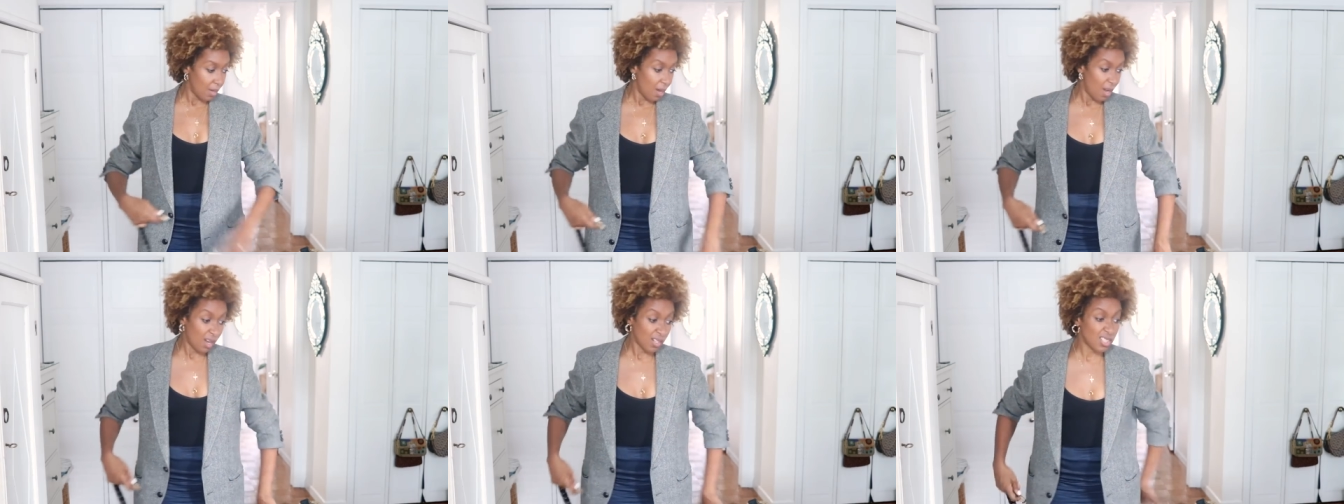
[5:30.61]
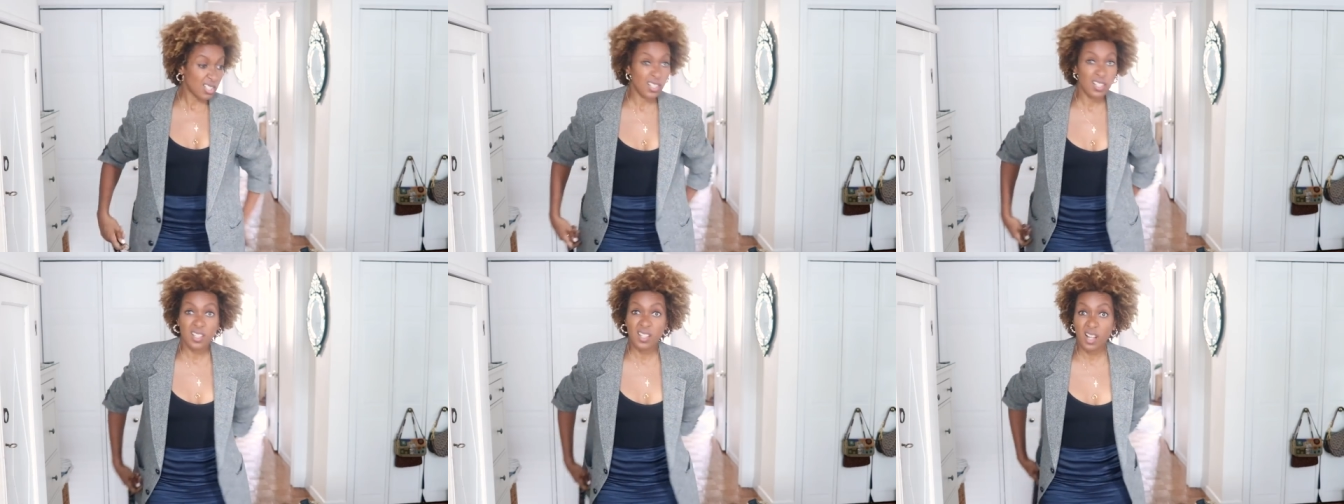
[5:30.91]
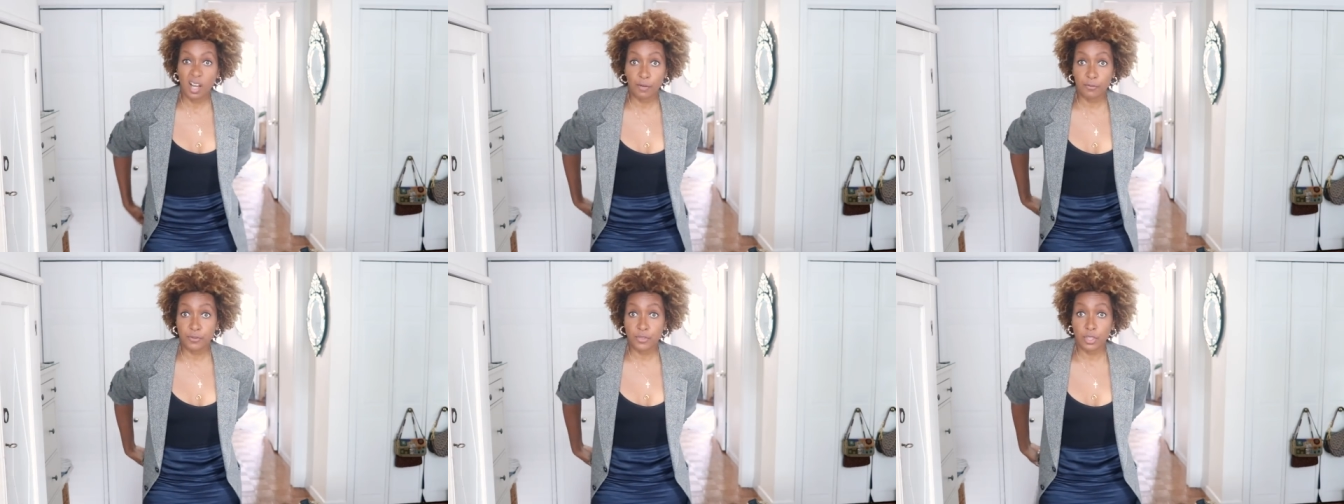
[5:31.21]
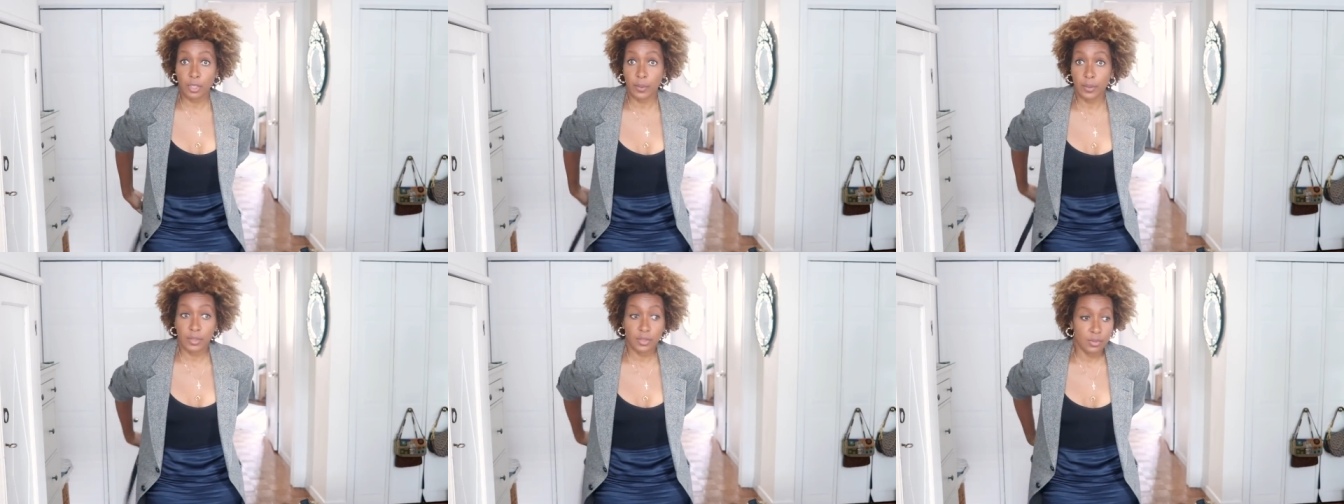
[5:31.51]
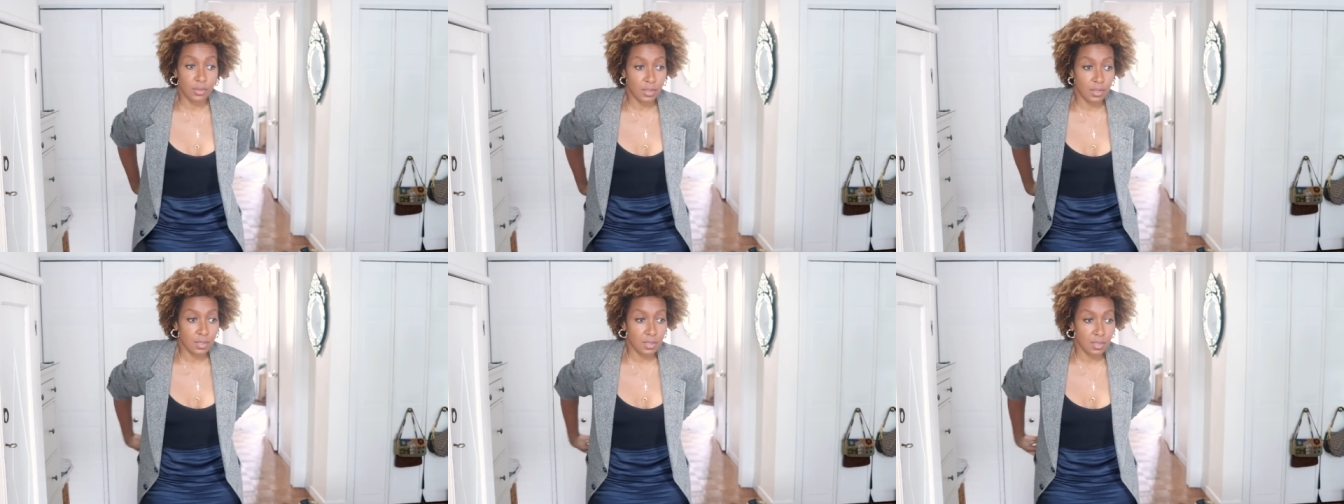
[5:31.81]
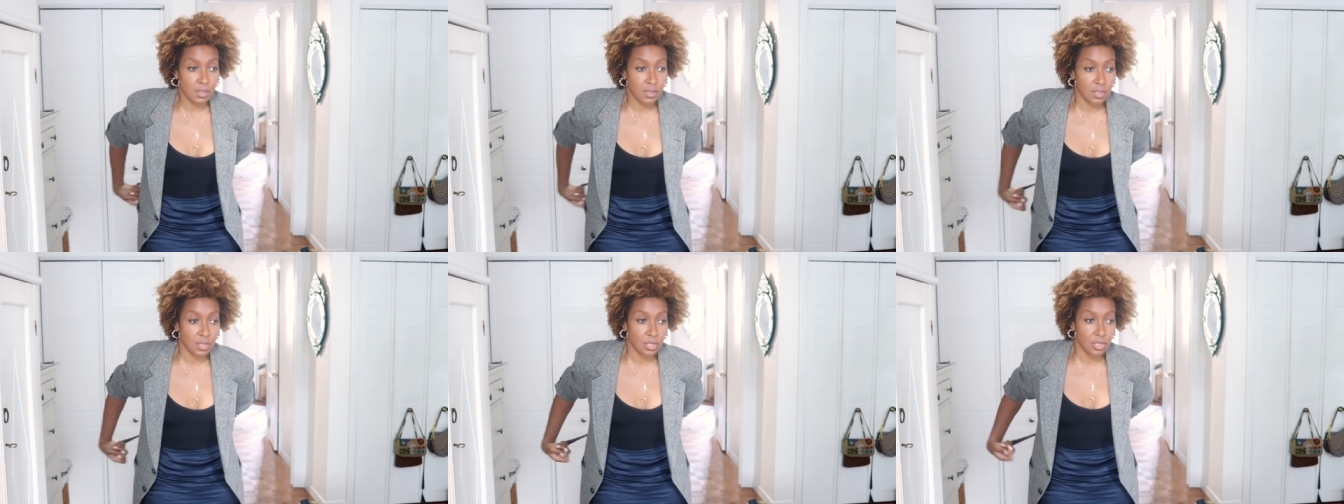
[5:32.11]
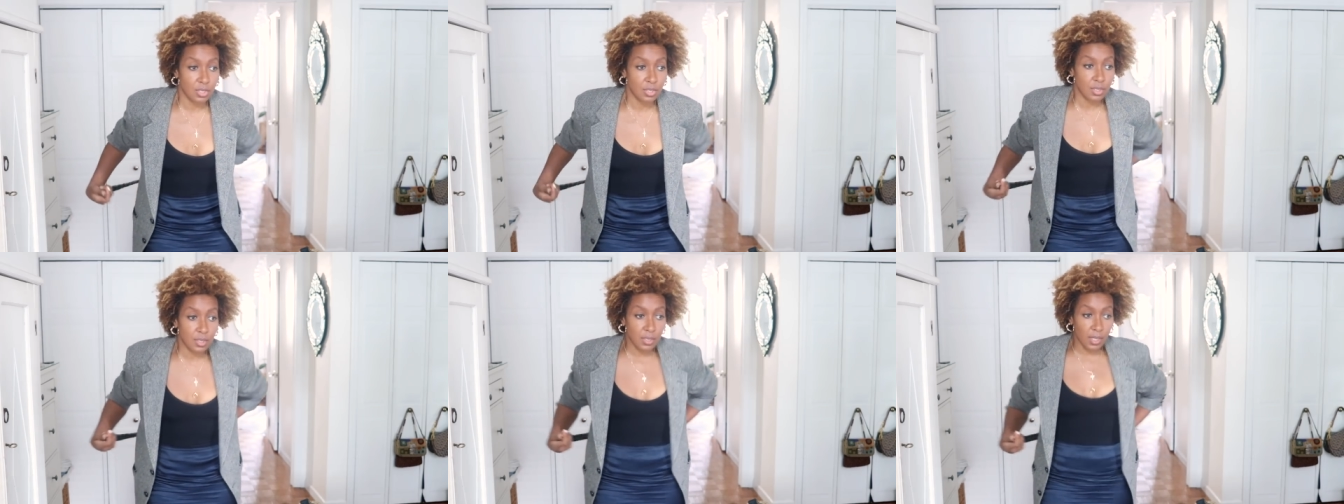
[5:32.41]
I just love showing you this because this
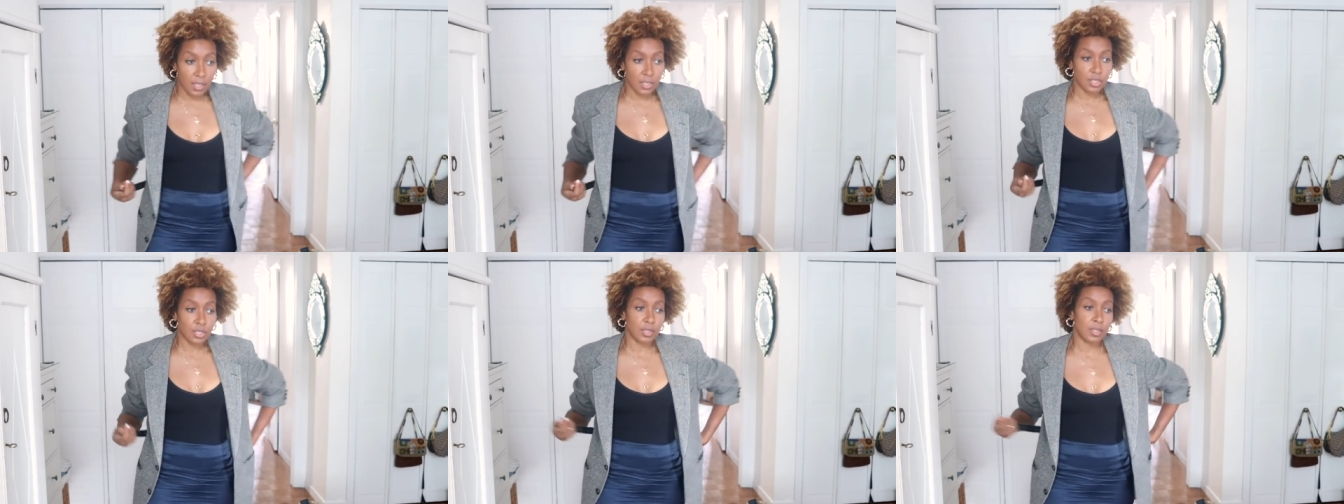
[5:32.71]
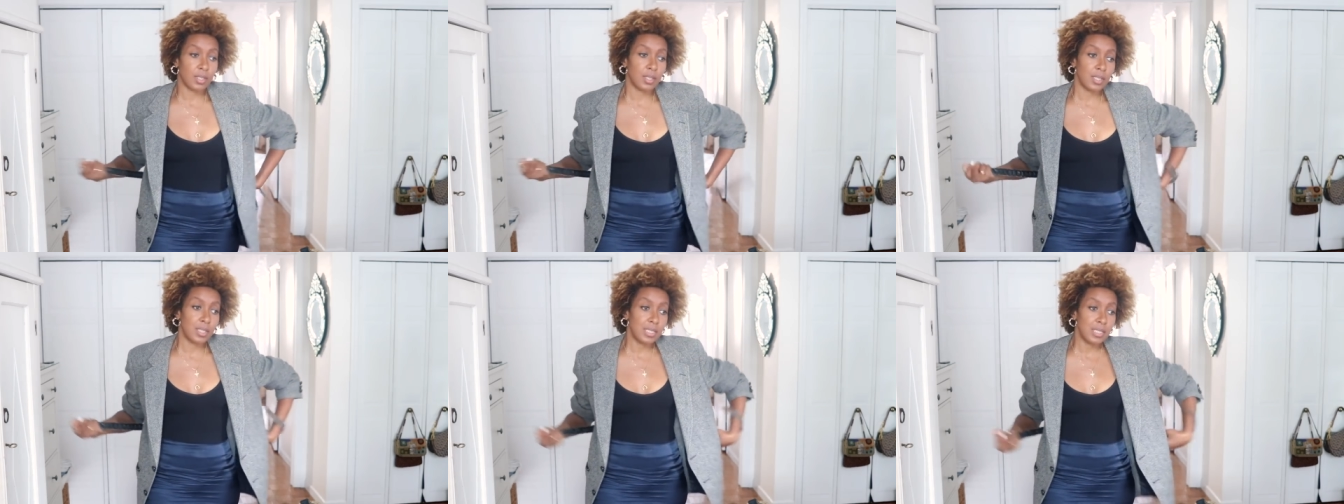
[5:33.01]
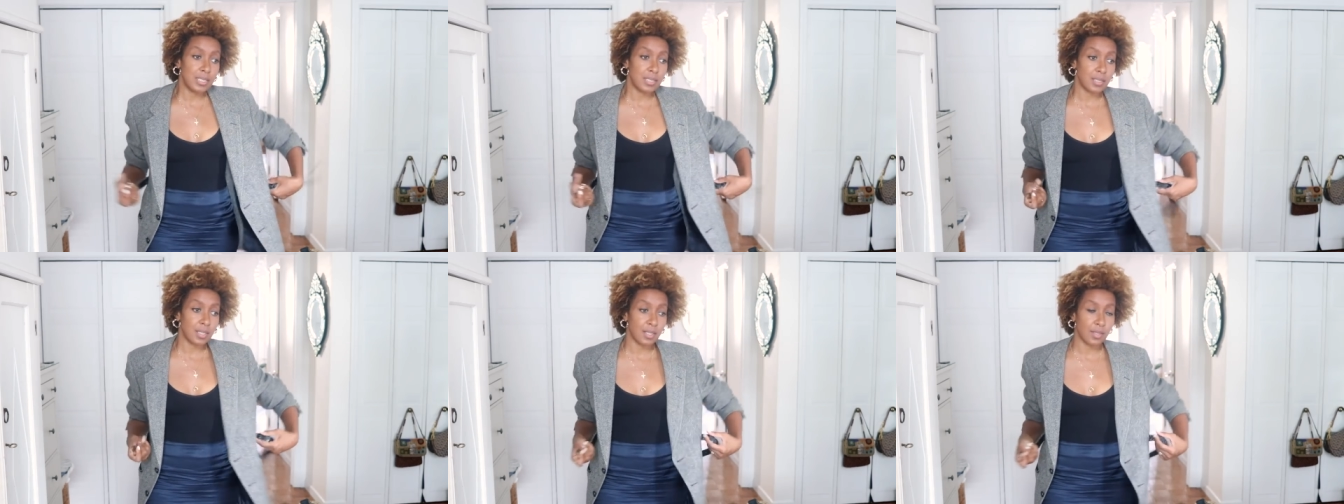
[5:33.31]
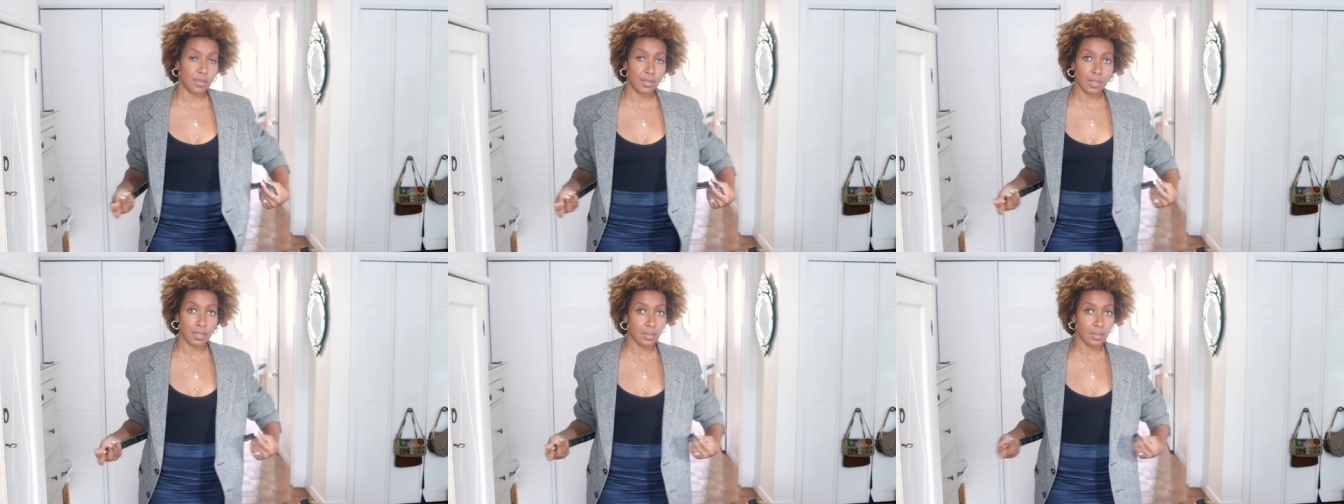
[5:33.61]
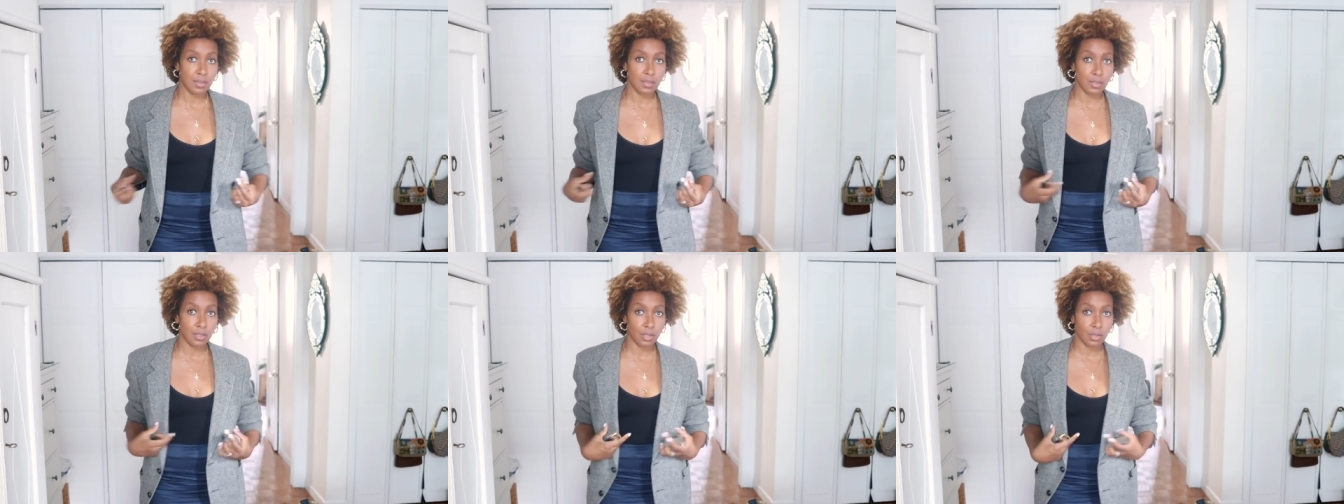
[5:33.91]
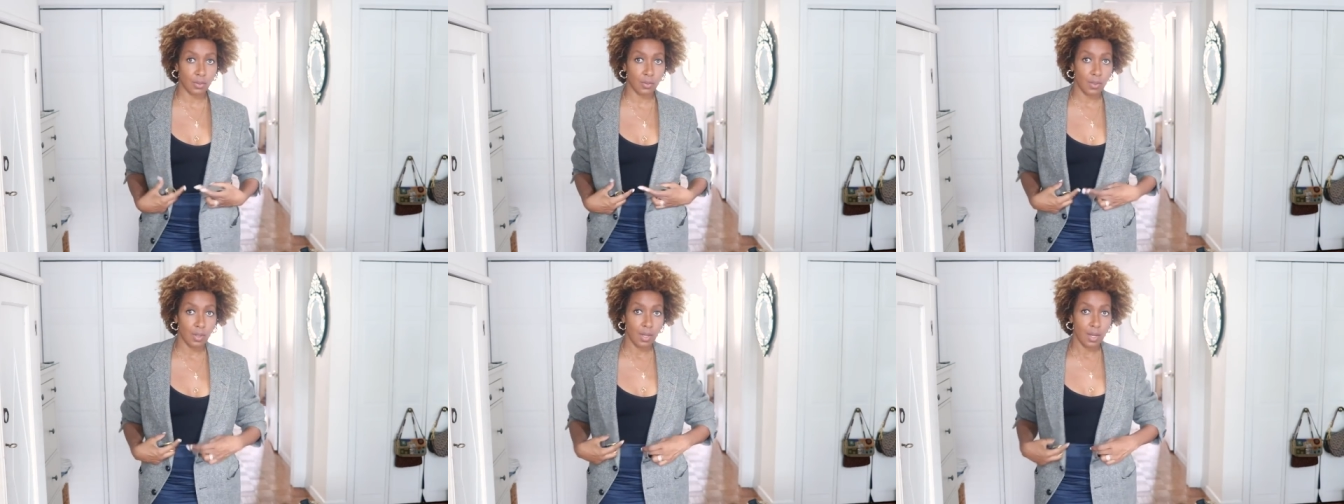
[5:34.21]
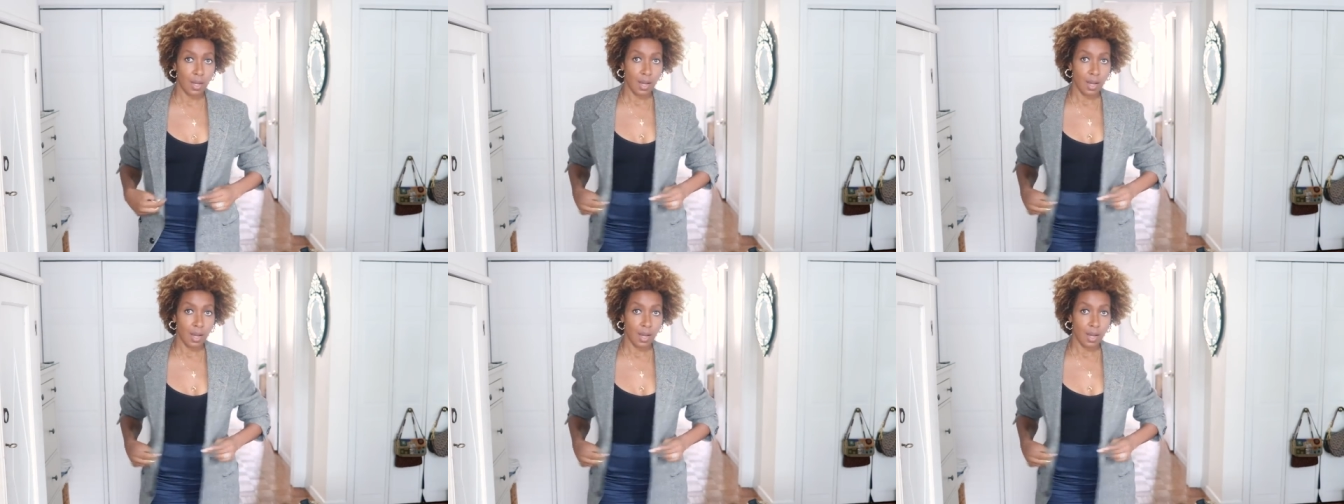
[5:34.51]
is such an easy thing to do.